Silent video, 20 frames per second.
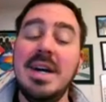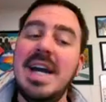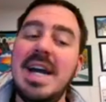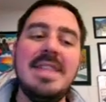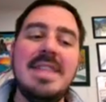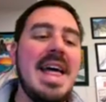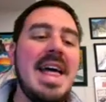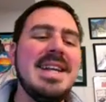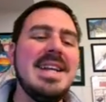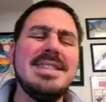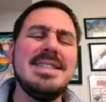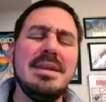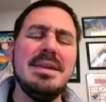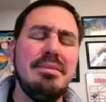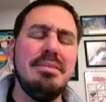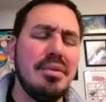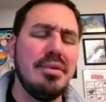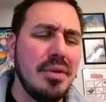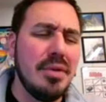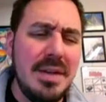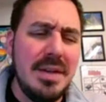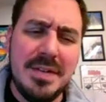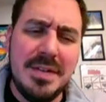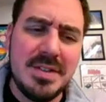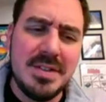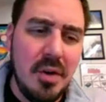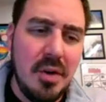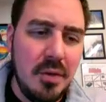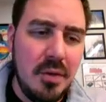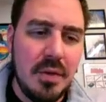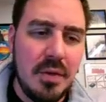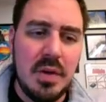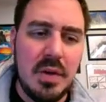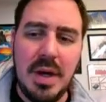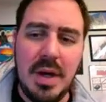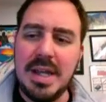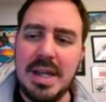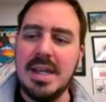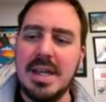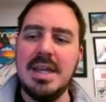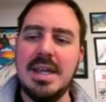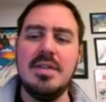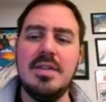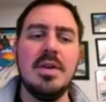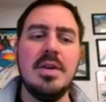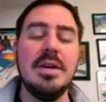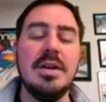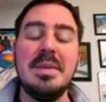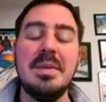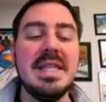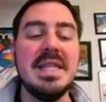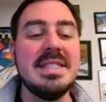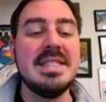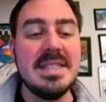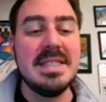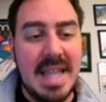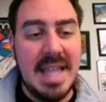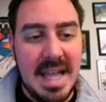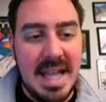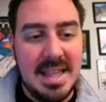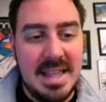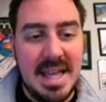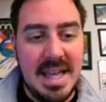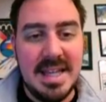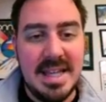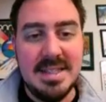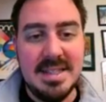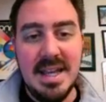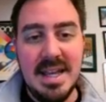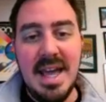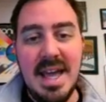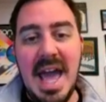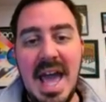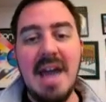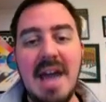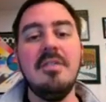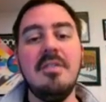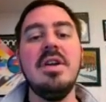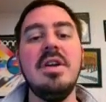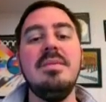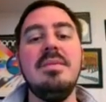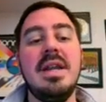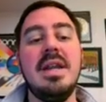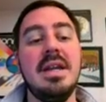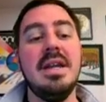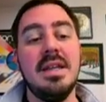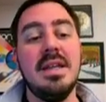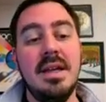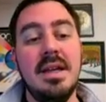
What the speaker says: And that is the briefest overview I can give you here. This is 10 days, every minute